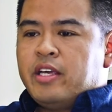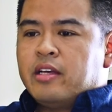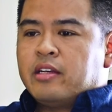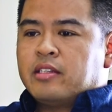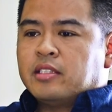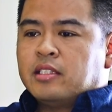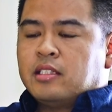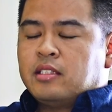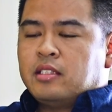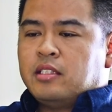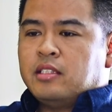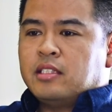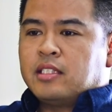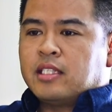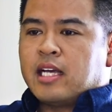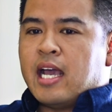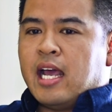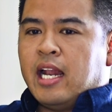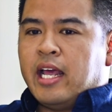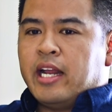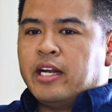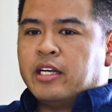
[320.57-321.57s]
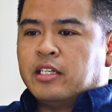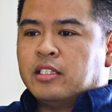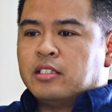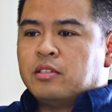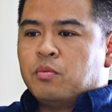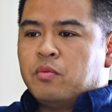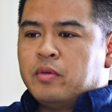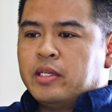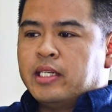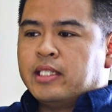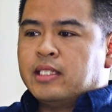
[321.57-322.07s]
vehicles to
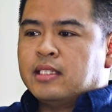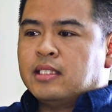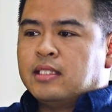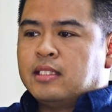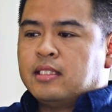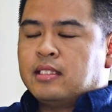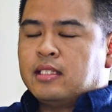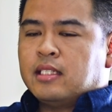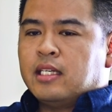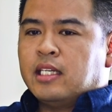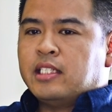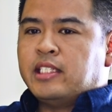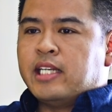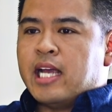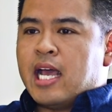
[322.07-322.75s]
Skylanders was a